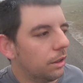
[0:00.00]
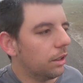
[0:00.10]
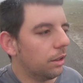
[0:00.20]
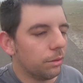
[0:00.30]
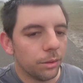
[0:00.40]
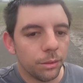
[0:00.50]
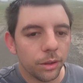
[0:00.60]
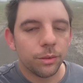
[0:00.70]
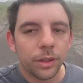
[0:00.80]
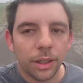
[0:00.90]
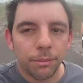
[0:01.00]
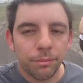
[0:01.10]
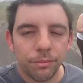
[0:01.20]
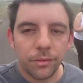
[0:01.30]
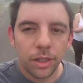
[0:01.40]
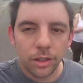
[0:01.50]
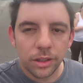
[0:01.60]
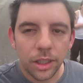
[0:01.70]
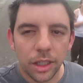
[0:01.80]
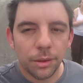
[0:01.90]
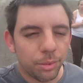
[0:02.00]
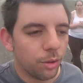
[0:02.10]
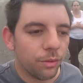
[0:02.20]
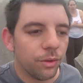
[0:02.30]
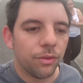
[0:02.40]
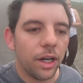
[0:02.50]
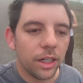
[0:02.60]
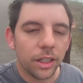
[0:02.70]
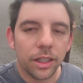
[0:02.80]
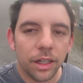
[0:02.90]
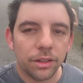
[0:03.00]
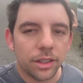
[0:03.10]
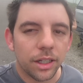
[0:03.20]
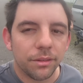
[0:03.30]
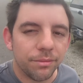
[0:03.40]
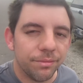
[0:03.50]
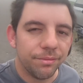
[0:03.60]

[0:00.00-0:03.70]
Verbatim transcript: uh, once we get all set up or if we find anything outside.